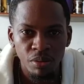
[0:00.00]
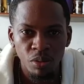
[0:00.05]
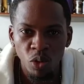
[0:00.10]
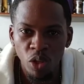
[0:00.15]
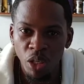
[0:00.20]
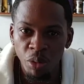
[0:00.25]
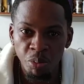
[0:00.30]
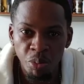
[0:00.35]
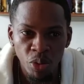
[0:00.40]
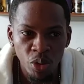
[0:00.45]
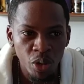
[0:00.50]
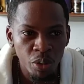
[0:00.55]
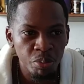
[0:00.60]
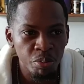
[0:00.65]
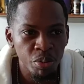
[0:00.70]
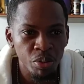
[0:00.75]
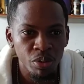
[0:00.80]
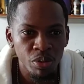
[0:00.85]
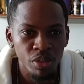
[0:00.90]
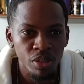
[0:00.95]
when him pull
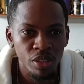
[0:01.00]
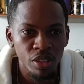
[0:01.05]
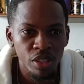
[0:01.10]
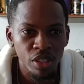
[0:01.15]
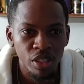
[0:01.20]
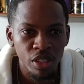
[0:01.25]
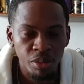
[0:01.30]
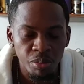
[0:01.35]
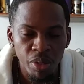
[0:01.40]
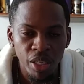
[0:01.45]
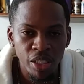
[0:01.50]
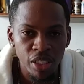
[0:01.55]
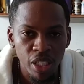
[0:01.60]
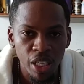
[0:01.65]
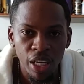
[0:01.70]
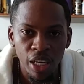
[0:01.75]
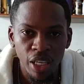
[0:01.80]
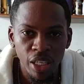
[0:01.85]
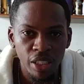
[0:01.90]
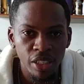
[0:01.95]
up, I
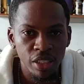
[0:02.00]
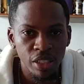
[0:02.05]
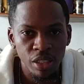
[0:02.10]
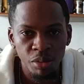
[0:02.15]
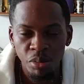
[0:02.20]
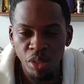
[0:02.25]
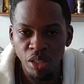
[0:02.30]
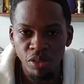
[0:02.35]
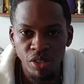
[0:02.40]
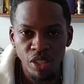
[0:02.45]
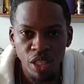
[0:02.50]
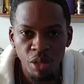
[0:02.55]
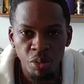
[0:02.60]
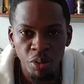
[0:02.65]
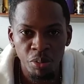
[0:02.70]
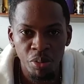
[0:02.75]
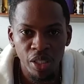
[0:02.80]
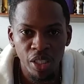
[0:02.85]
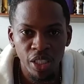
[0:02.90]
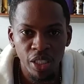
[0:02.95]
said, all right, I mean, if you step
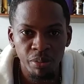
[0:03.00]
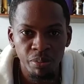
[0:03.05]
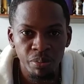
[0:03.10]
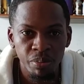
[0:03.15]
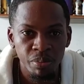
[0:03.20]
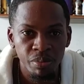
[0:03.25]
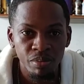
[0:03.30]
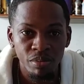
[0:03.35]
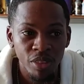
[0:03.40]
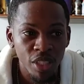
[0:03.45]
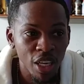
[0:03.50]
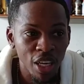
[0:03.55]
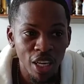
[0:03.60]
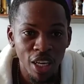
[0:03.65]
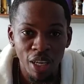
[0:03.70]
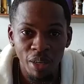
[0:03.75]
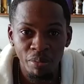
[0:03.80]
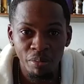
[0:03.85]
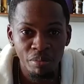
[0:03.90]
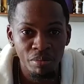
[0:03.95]
up my game.
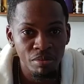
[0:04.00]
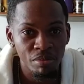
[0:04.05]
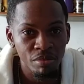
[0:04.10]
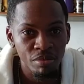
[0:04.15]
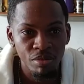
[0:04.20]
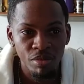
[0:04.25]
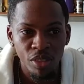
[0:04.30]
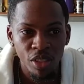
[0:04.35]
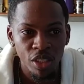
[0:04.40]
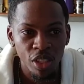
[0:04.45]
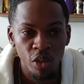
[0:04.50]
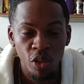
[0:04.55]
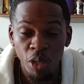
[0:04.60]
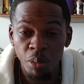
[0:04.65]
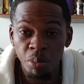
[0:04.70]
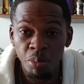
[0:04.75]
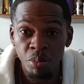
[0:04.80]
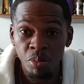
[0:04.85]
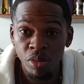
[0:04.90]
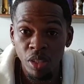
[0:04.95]
When
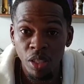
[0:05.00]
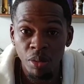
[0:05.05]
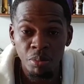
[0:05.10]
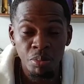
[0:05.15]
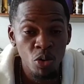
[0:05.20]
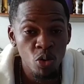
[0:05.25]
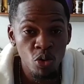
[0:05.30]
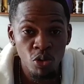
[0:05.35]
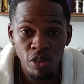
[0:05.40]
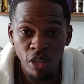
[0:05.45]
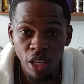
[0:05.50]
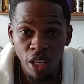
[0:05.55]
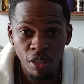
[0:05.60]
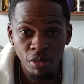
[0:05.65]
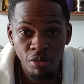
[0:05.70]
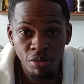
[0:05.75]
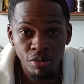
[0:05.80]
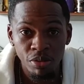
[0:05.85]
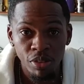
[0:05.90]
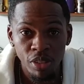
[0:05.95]
him move
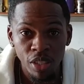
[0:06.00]
off,